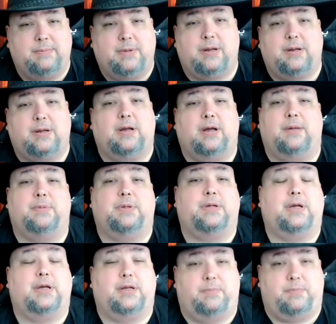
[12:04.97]
I'm not a
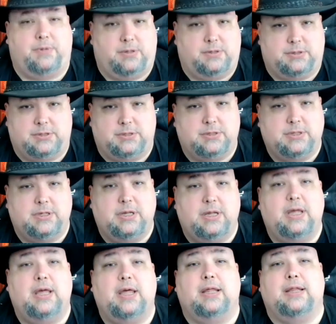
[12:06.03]
complicated person.
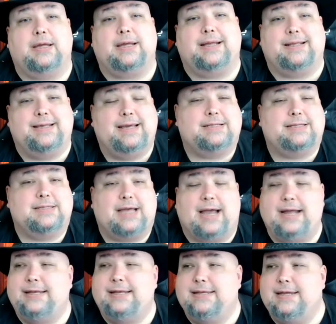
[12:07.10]
Like, yes,
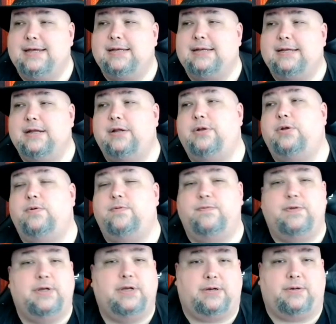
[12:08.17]
I did get a new
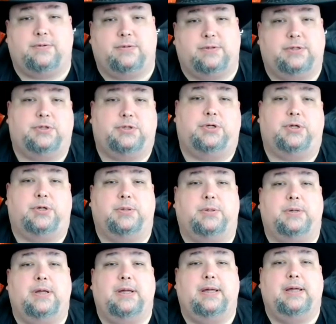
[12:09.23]
vehicle this year.
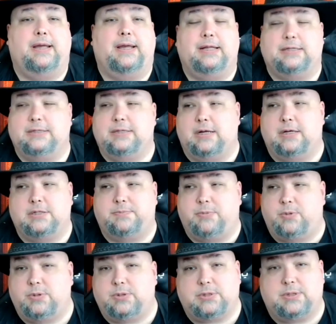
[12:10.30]
It's not a
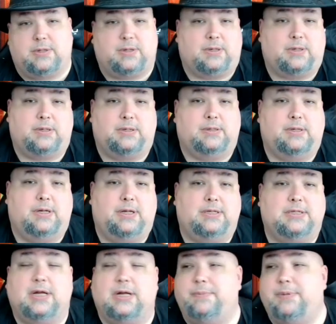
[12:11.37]
sports car.
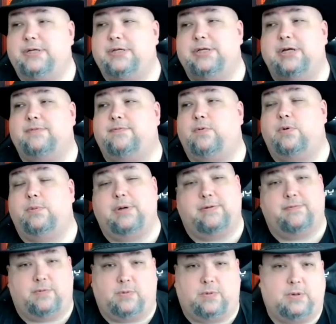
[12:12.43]
It's not a big giant four
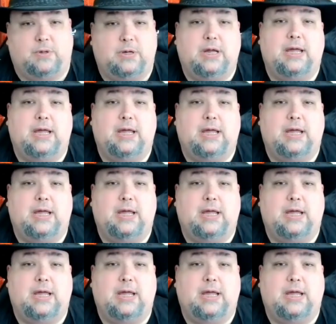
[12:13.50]
by four.